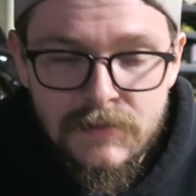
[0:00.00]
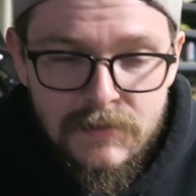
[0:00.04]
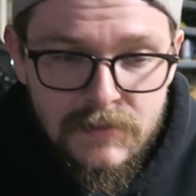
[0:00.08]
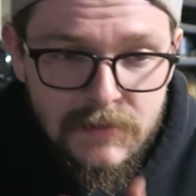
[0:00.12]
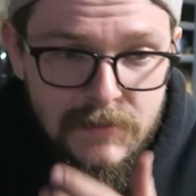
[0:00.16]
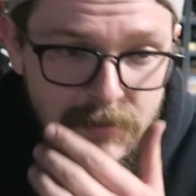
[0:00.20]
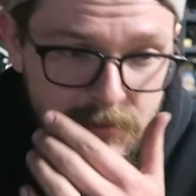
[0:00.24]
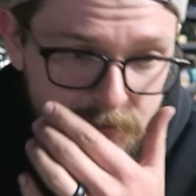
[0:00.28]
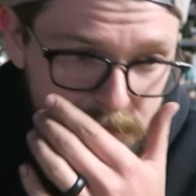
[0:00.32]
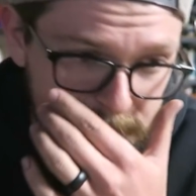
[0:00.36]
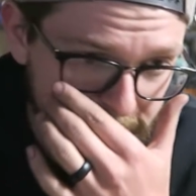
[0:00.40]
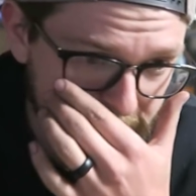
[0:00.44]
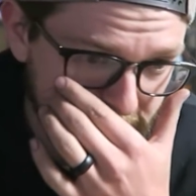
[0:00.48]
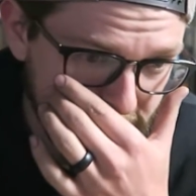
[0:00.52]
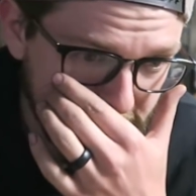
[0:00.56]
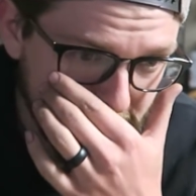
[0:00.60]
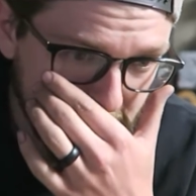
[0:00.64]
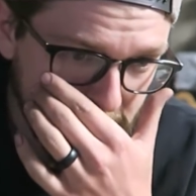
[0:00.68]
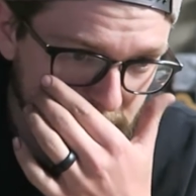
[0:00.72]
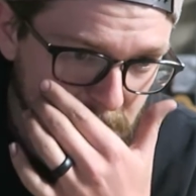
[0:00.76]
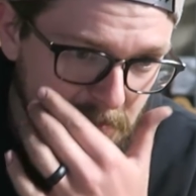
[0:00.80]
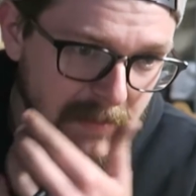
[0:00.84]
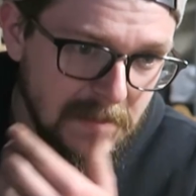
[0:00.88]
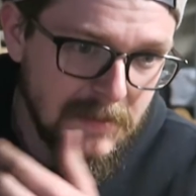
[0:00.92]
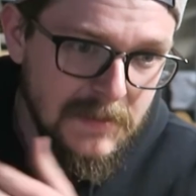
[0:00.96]
I
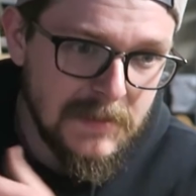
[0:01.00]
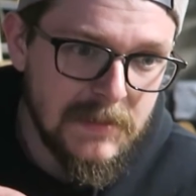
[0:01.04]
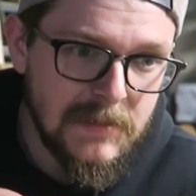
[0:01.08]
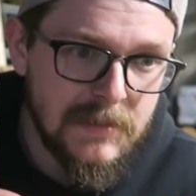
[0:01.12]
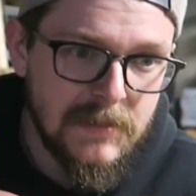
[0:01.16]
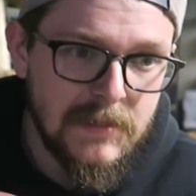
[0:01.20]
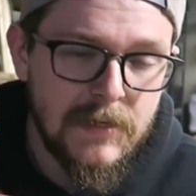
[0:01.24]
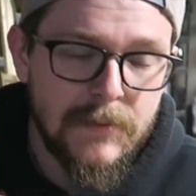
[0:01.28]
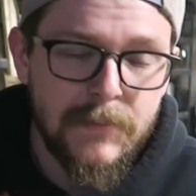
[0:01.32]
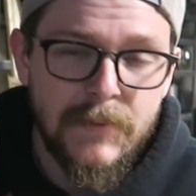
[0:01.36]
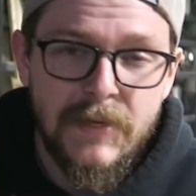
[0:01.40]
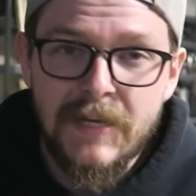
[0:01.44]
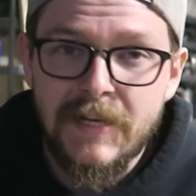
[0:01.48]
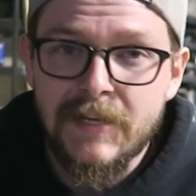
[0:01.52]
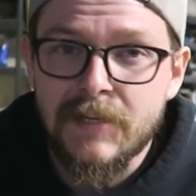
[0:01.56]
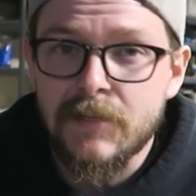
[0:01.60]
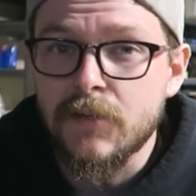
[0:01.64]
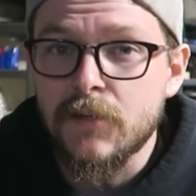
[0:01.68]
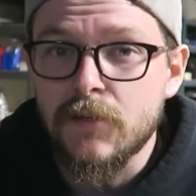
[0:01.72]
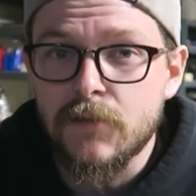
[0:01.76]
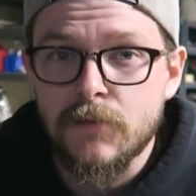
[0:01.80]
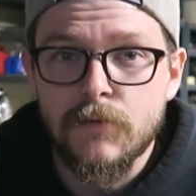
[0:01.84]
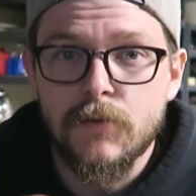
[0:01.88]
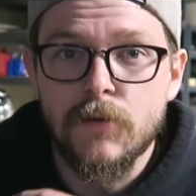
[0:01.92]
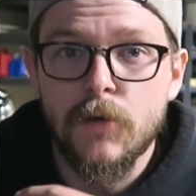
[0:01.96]
mean, I
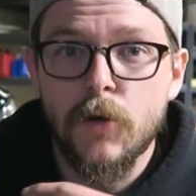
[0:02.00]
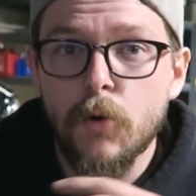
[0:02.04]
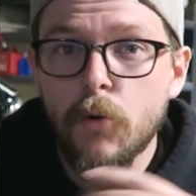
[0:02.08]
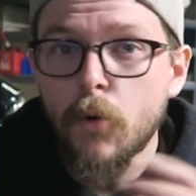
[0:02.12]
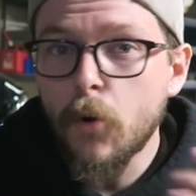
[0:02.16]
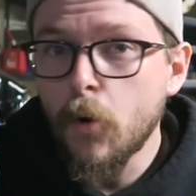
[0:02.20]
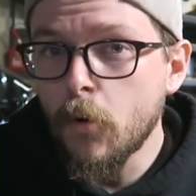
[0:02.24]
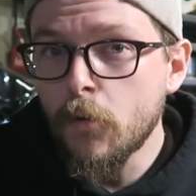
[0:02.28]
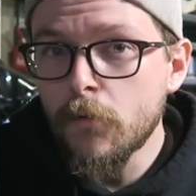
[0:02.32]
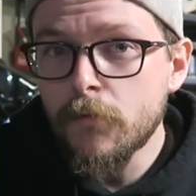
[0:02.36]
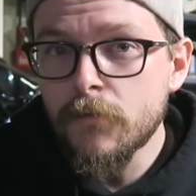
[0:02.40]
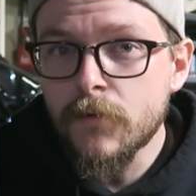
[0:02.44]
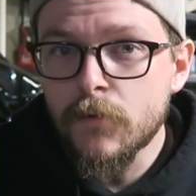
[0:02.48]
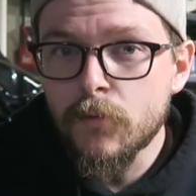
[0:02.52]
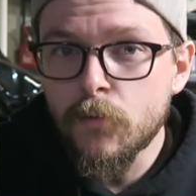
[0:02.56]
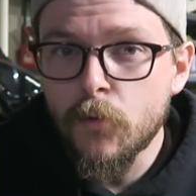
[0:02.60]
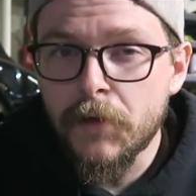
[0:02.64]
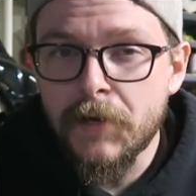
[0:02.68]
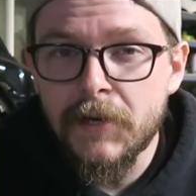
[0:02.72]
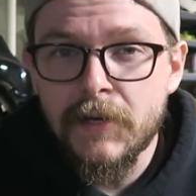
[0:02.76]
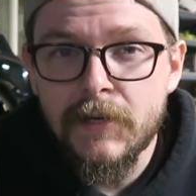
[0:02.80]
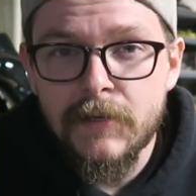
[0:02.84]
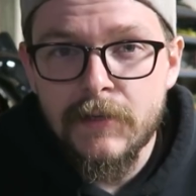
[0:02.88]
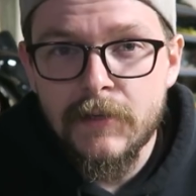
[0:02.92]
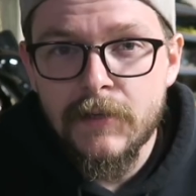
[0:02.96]
can go over
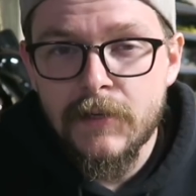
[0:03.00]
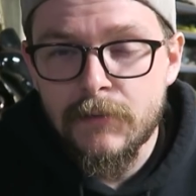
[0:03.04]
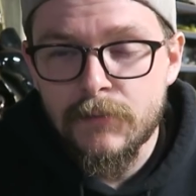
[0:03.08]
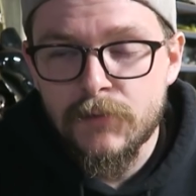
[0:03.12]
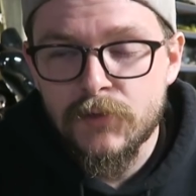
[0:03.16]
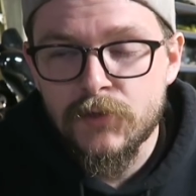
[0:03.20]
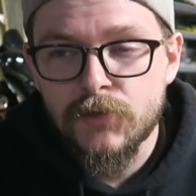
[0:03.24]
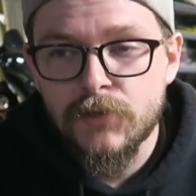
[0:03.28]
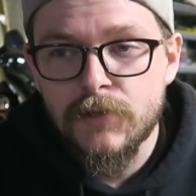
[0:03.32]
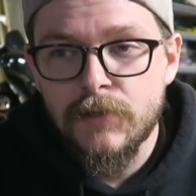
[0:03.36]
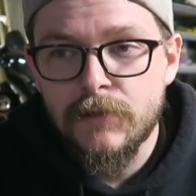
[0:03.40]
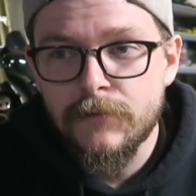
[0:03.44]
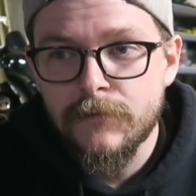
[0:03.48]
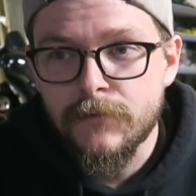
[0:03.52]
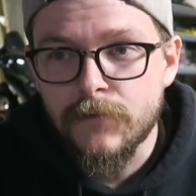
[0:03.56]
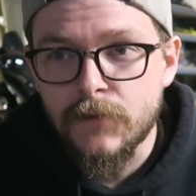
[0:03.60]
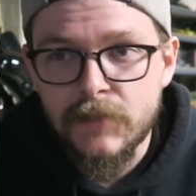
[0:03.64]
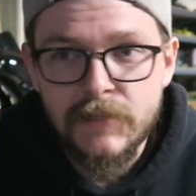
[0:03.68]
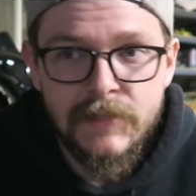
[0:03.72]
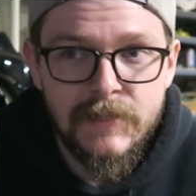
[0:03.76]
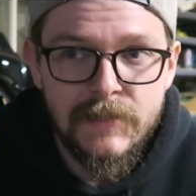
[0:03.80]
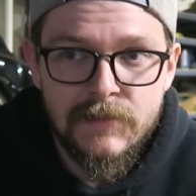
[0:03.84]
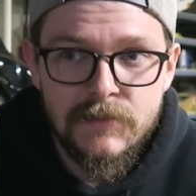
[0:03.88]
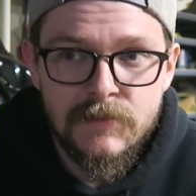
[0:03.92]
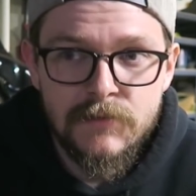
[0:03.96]
what I did. I'm sure I'll
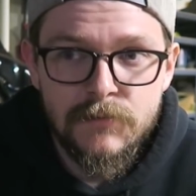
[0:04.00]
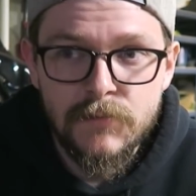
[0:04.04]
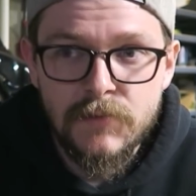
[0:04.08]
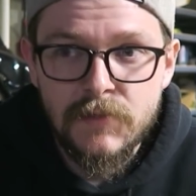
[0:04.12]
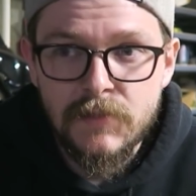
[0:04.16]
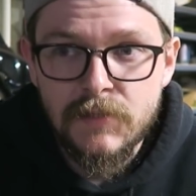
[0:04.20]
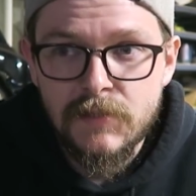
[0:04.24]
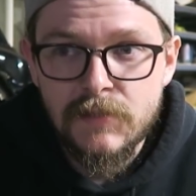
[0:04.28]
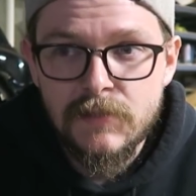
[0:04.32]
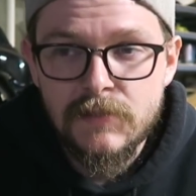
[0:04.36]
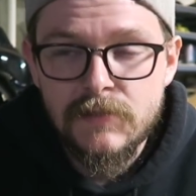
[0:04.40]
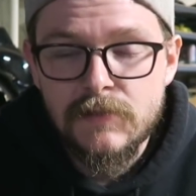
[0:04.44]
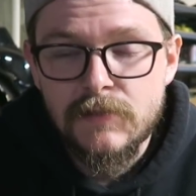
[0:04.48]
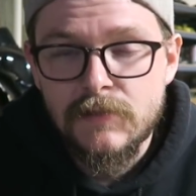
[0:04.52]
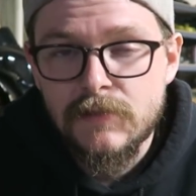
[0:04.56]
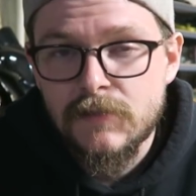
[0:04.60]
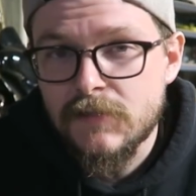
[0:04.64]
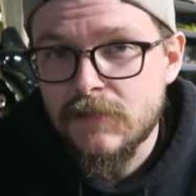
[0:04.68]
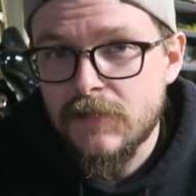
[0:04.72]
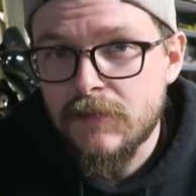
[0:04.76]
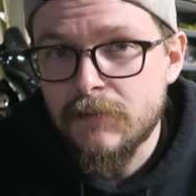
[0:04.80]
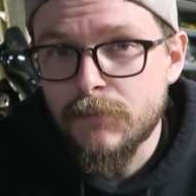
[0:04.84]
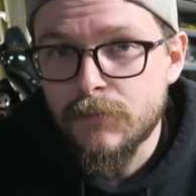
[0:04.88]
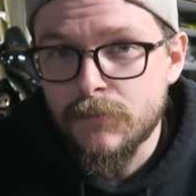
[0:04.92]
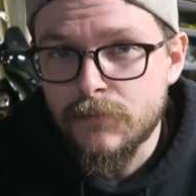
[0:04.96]
forget some things
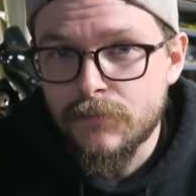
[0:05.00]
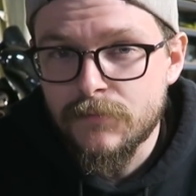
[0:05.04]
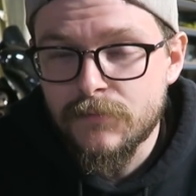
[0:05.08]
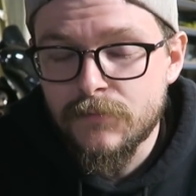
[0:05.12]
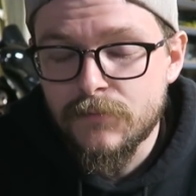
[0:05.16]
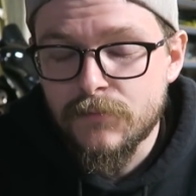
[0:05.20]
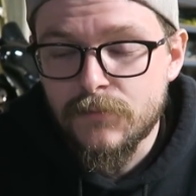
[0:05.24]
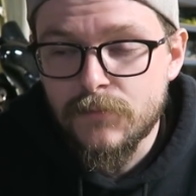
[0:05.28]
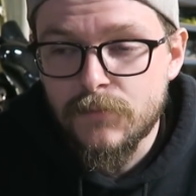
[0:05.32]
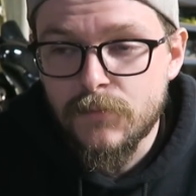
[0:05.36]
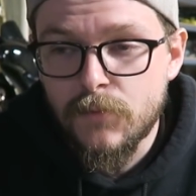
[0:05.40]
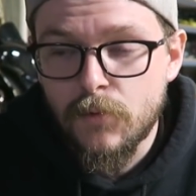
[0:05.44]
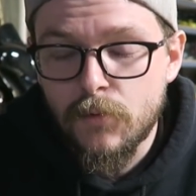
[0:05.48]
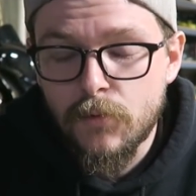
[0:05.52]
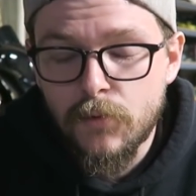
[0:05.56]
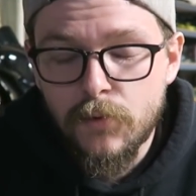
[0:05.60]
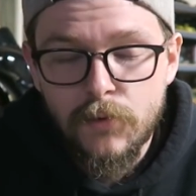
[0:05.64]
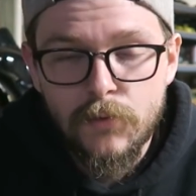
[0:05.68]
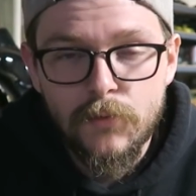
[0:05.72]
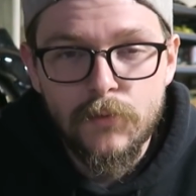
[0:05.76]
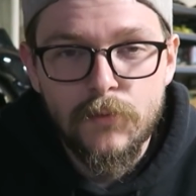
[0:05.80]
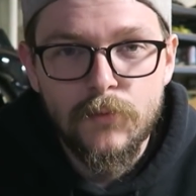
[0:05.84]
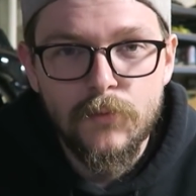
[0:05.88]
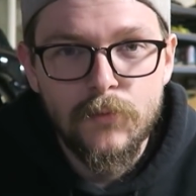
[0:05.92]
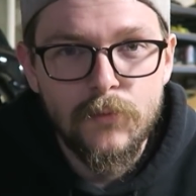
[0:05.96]
because I'm
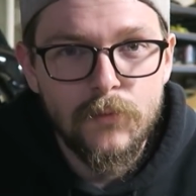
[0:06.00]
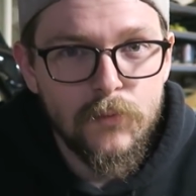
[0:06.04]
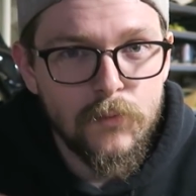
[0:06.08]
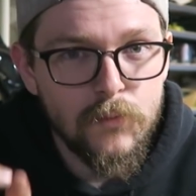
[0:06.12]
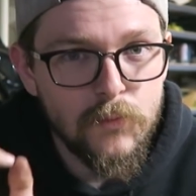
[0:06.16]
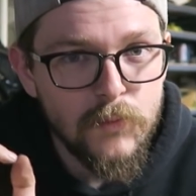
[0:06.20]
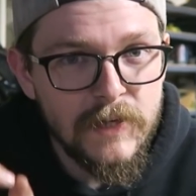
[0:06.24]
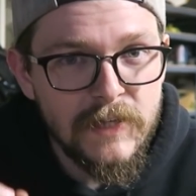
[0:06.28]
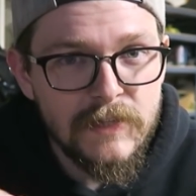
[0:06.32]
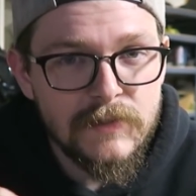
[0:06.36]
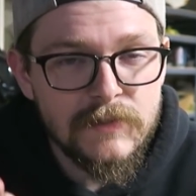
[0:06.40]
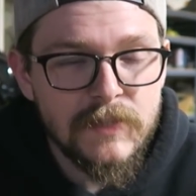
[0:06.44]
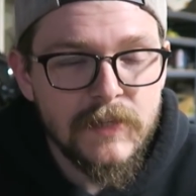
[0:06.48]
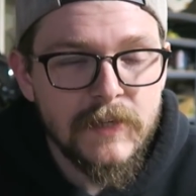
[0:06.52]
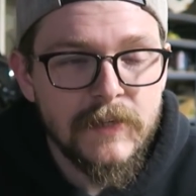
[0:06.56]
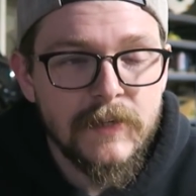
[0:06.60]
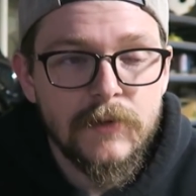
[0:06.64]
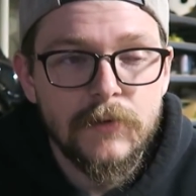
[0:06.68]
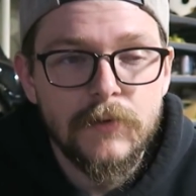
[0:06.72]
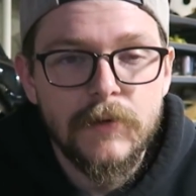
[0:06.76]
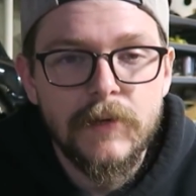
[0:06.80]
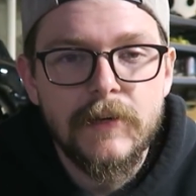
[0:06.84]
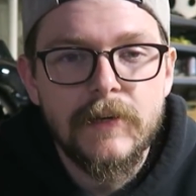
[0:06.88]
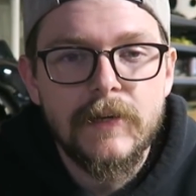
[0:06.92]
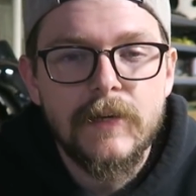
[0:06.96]
real
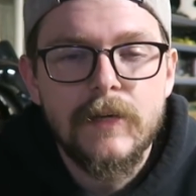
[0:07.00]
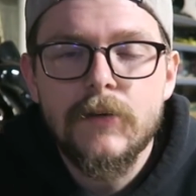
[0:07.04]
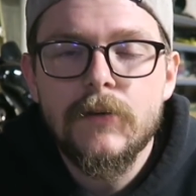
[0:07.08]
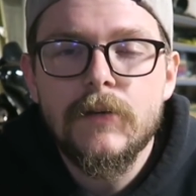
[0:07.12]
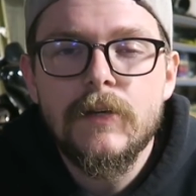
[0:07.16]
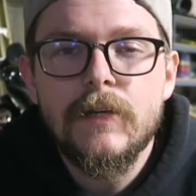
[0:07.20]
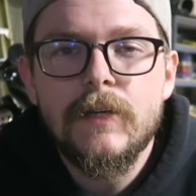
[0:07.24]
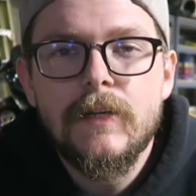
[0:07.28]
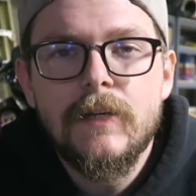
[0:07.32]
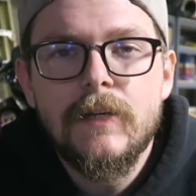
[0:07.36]
tired right now.